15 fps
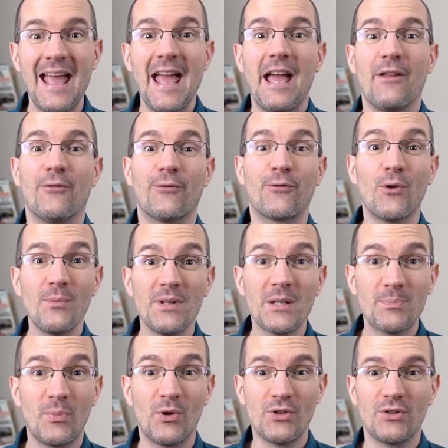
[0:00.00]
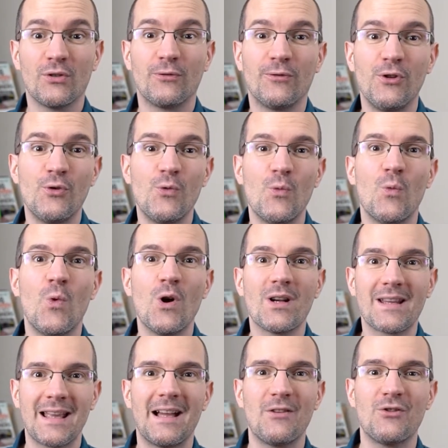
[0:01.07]
And from that point of view,
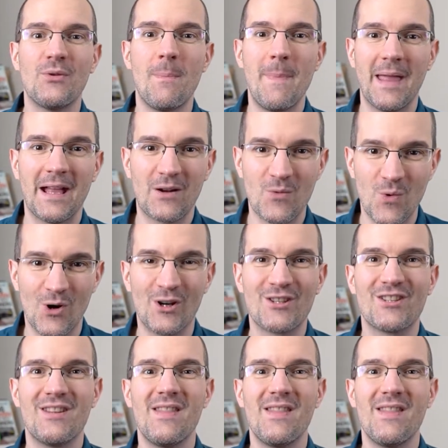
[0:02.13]
work out backwards